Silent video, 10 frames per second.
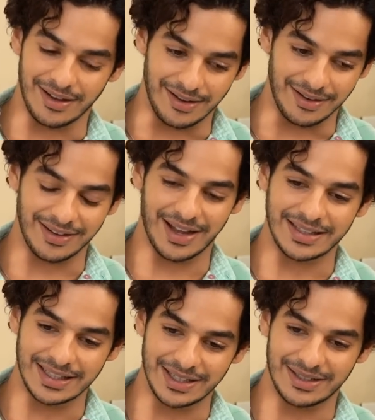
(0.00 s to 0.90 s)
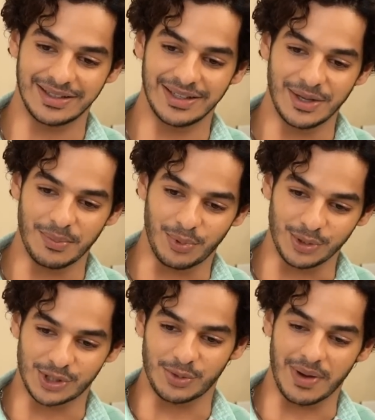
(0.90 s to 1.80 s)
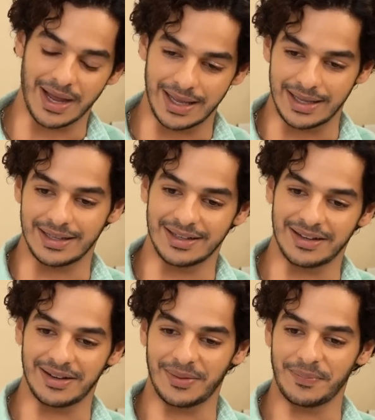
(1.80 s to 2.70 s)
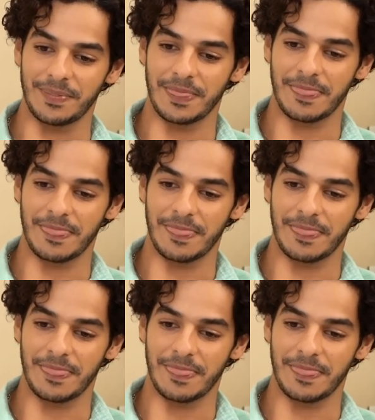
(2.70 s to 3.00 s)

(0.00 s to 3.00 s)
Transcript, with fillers: uh, I think pushed my um,